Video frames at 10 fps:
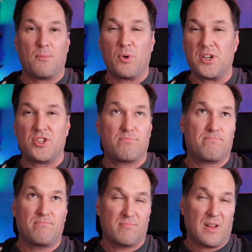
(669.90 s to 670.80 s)
Which,
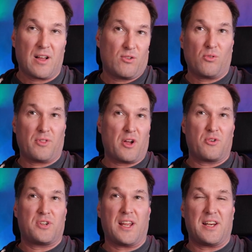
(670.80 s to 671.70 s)

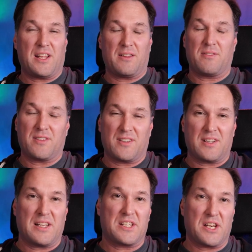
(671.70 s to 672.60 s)
although Tendi
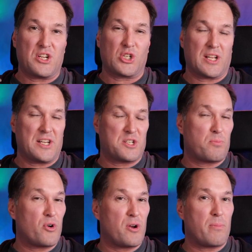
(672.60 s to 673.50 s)
is initially
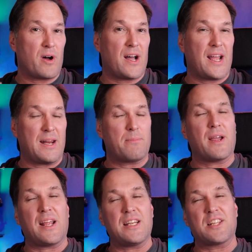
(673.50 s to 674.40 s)
disappointed by, it
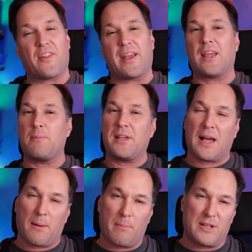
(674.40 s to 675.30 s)
means that they can
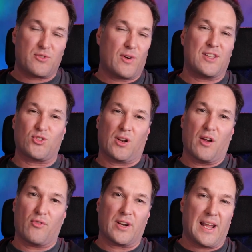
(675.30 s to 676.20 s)
become best friends all
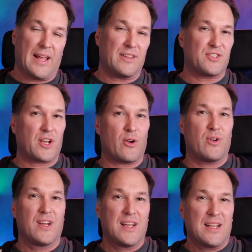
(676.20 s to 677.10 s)
over again. So
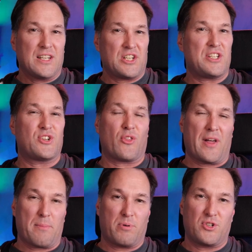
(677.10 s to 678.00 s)
she's not
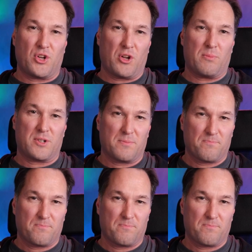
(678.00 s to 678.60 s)
that perturbed.